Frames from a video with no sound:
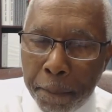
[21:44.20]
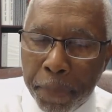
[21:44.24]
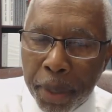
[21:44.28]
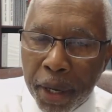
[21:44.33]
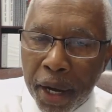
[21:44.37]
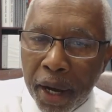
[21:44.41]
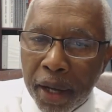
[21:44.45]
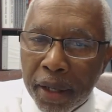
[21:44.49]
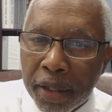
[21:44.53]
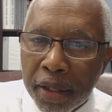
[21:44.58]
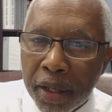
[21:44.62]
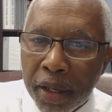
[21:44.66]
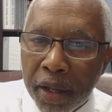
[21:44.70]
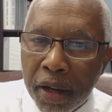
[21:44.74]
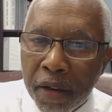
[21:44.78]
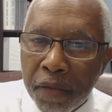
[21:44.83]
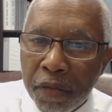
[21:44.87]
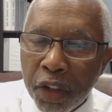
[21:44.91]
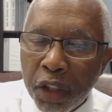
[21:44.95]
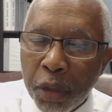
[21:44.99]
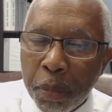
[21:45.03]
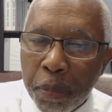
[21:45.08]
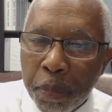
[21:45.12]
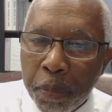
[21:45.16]
but
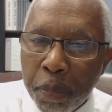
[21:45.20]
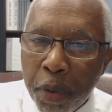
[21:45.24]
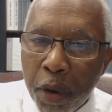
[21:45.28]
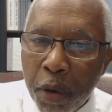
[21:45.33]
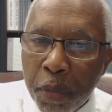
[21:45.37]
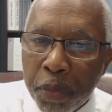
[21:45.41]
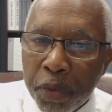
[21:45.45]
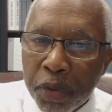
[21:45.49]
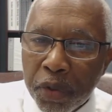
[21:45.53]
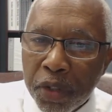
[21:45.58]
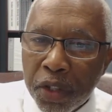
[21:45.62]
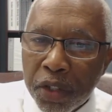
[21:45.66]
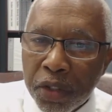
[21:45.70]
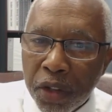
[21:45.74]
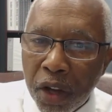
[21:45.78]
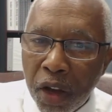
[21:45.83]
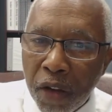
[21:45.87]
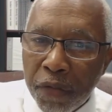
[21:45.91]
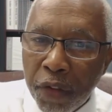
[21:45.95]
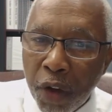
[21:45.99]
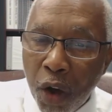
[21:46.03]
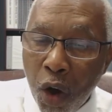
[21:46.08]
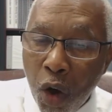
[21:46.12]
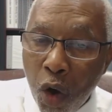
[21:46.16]
for the purposes
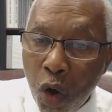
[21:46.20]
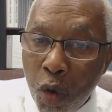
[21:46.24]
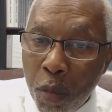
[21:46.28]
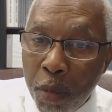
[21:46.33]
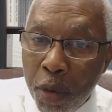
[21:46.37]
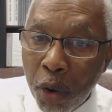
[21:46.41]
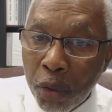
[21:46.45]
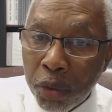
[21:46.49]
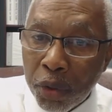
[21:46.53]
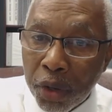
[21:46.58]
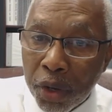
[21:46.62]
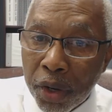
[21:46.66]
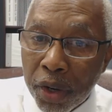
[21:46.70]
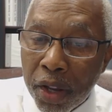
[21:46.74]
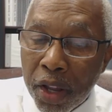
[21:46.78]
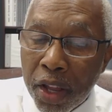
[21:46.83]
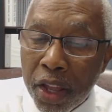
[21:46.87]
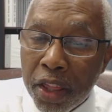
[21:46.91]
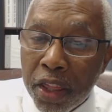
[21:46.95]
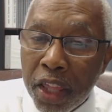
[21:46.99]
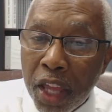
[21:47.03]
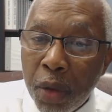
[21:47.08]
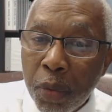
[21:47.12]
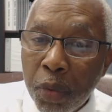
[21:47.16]
of the homeowner,
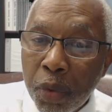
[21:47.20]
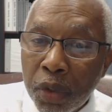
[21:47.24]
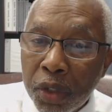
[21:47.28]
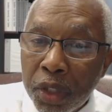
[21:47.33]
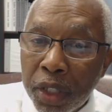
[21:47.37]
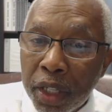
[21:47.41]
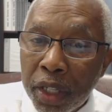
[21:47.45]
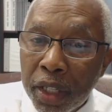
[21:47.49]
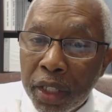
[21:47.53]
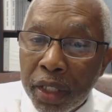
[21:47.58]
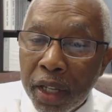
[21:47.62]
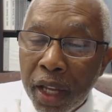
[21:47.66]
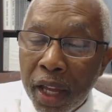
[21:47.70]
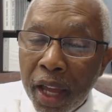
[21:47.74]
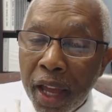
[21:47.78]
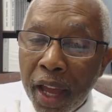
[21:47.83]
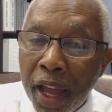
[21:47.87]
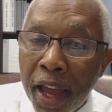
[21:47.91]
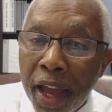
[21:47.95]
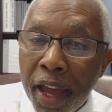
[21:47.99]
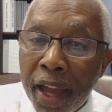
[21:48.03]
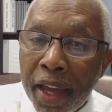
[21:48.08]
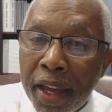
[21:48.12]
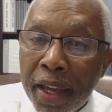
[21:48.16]
they will need
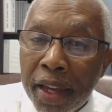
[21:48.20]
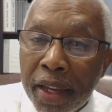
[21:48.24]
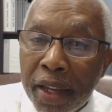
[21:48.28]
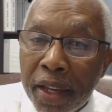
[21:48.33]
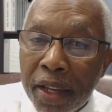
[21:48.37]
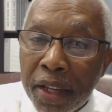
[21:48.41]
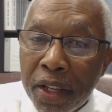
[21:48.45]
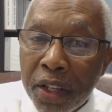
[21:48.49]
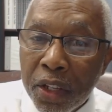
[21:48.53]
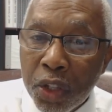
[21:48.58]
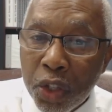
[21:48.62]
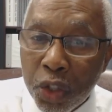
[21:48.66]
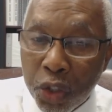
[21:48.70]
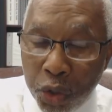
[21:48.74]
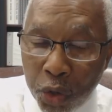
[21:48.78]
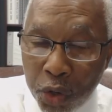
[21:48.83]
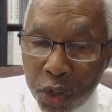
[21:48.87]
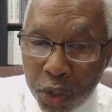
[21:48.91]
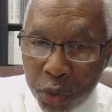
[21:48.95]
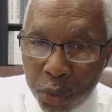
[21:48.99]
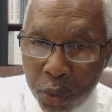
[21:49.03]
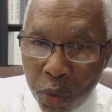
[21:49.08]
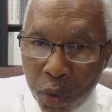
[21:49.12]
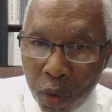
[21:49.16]
a
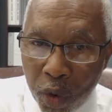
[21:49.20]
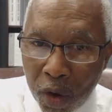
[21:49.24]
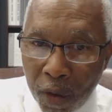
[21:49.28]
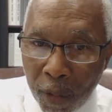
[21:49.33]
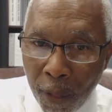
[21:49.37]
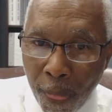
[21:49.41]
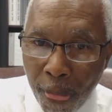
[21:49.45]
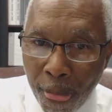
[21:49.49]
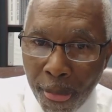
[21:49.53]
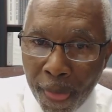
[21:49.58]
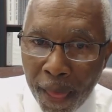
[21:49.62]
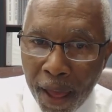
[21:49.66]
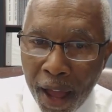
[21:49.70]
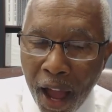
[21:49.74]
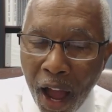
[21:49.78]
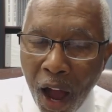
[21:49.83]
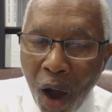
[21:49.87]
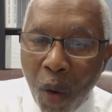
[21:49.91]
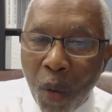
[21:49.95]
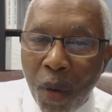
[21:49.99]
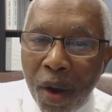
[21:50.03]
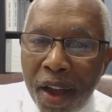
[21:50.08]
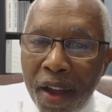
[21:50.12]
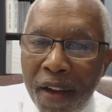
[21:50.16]
search warrant.
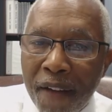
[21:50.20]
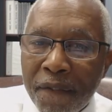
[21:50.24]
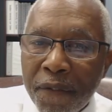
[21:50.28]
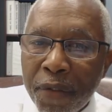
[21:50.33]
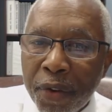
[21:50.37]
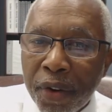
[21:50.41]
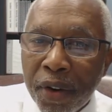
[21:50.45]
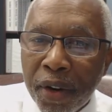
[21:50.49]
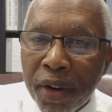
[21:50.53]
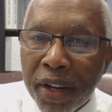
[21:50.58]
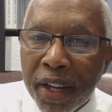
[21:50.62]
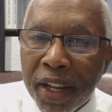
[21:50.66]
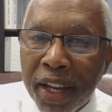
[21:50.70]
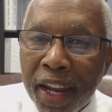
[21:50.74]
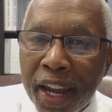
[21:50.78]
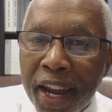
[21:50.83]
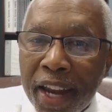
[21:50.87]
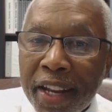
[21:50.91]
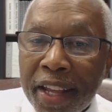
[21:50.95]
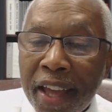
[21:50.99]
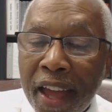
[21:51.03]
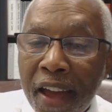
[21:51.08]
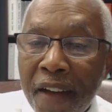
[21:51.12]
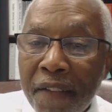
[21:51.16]
However,
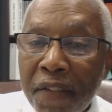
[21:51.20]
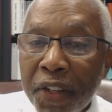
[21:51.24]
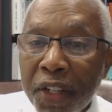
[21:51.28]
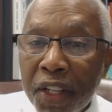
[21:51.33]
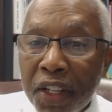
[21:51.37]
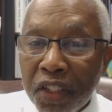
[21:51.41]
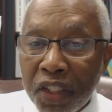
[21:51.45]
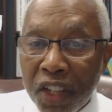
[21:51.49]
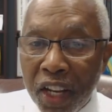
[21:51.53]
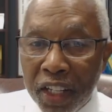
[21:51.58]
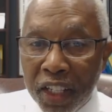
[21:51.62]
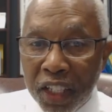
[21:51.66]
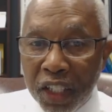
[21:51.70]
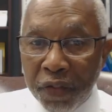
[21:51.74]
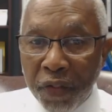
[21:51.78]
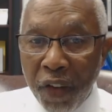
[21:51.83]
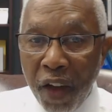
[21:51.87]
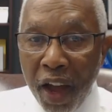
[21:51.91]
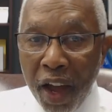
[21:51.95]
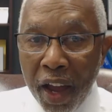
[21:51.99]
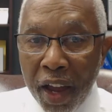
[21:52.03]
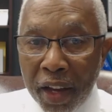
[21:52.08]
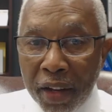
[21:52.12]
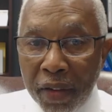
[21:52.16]
any evidence that is
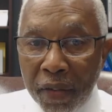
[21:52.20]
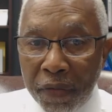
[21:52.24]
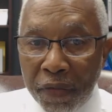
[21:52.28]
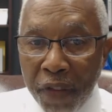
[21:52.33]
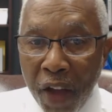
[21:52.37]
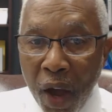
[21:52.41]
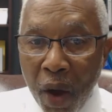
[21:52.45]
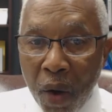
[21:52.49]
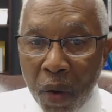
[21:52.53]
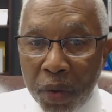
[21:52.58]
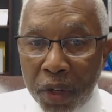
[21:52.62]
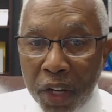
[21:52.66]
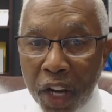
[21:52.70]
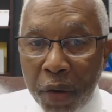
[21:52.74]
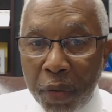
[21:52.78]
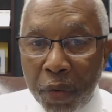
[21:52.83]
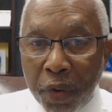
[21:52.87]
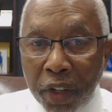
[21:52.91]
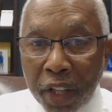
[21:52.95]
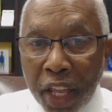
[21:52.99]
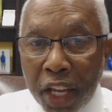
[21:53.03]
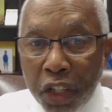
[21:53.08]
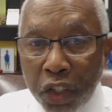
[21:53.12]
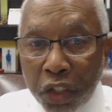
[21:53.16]
found in
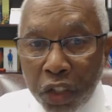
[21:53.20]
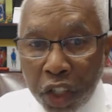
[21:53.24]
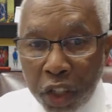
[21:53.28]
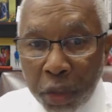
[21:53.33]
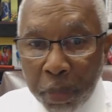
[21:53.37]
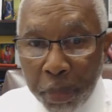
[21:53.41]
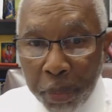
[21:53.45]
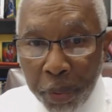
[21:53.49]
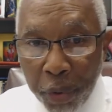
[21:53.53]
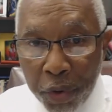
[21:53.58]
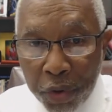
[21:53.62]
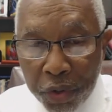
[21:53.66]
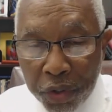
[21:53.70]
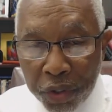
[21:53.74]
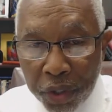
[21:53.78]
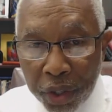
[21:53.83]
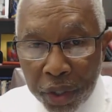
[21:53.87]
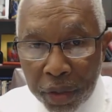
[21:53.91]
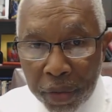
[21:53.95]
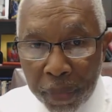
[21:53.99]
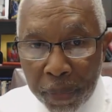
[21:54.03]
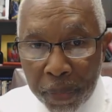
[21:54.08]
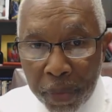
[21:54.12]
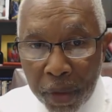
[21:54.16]
relation to the
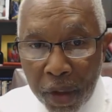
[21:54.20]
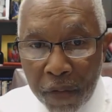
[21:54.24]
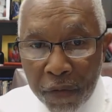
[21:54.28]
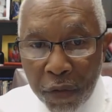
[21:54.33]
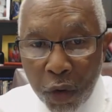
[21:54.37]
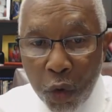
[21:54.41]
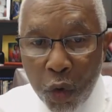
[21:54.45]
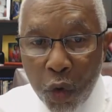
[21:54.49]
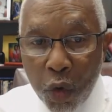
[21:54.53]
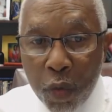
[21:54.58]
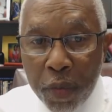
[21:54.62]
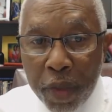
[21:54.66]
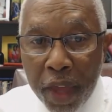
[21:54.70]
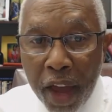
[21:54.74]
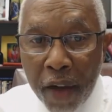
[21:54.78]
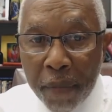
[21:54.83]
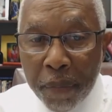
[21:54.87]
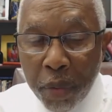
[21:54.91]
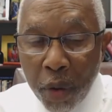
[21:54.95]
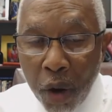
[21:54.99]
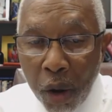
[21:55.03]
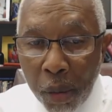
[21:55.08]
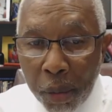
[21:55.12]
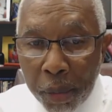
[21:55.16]
person for whom they
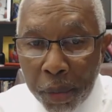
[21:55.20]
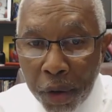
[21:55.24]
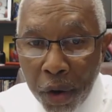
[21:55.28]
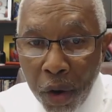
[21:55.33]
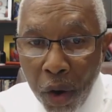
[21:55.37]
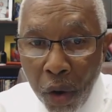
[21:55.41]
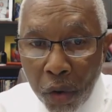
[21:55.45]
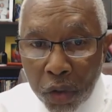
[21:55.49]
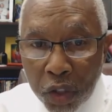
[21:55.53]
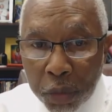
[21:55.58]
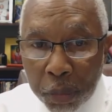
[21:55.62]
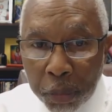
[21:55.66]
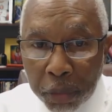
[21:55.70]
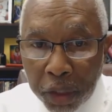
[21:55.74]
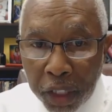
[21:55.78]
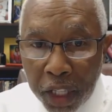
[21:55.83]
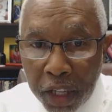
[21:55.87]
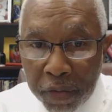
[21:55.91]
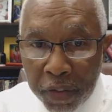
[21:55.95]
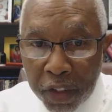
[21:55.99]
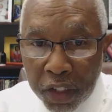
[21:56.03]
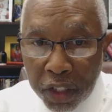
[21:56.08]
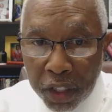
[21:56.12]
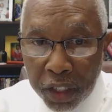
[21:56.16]
have probable cause to
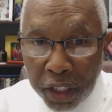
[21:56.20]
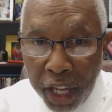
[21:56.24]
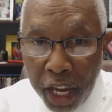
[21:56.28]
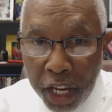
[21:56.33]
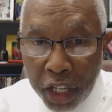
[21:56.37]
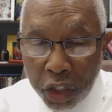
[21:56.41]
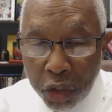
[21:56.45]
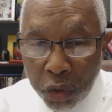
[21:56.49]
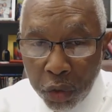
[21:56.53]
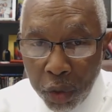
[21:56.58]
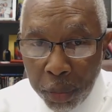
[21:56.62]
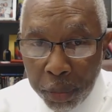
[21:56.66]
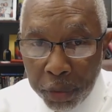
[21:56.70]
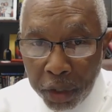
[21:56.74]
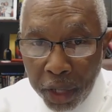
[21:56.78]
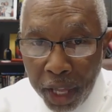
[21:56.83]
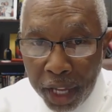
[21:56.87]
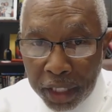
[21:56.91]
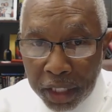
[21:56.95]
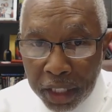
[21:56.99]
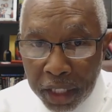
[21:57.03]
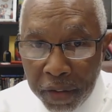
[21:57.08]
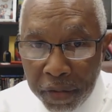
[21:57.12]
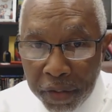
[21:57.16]
believe he's engaged in criminal
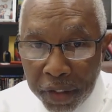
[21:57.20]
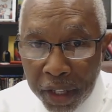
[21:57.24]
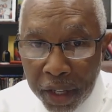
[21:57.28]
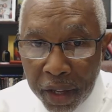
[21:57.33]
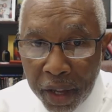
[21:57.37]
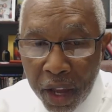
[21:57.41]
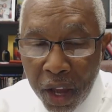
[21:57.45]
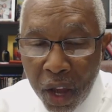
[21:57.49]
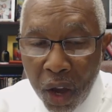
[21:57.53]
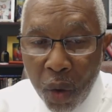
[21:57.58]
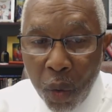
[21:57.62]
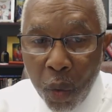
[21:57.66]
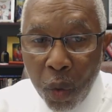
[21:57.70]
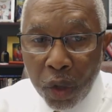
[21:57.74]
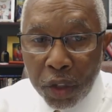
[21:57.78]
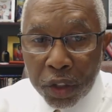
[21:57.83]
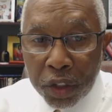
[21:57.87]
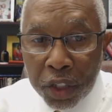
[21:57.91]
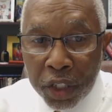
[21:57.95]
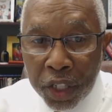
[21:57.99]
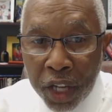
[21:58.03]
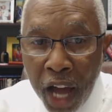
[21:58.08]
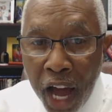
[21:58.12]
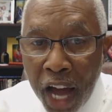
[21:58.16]
activity will
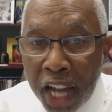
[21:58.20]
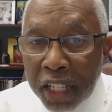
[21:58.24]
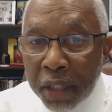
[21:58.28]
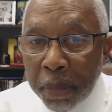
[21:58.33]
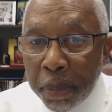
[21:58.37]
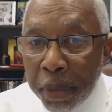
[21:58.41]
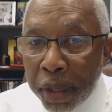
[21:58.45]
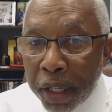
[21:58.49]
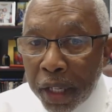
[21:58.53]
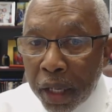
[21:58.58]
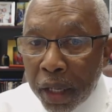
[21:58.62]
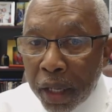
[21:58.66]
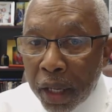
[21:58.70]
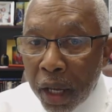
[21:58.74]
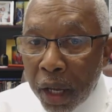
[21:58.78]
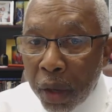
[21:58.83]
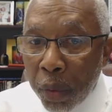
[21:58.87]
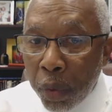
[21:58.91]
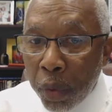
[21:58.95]
not be